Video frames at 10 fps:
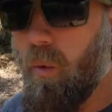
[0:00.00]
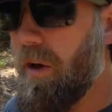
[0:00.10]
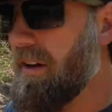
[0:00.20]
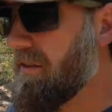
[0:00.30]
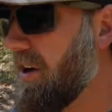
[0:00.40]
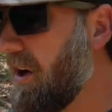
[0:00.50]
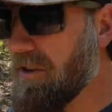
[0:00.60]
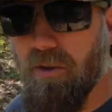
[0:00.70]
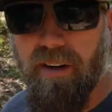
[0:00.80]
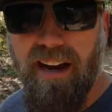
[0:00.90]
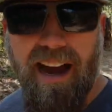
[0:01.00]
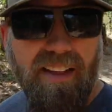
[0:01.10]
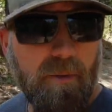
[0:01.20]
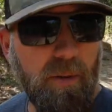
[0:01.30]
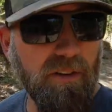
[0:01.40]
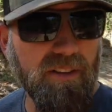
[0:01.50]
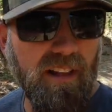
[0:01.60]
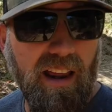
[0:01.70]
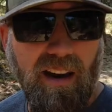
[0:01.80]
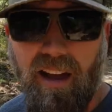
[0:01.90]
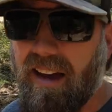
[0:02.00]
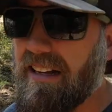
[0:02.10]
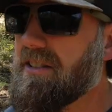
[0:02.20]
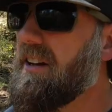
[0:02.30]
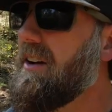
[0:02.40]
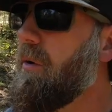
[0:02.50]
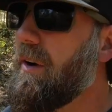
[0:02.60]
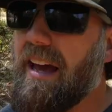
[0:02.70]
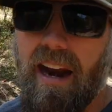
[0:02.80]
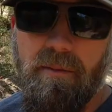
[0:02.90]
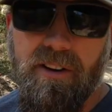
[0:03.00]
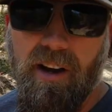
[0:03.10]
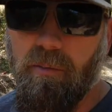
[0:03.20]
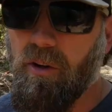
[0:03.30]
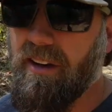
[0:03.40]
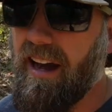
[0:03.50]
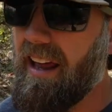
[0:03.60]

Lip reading: We talked to a guy that builds a lot of lakes. We got him to come look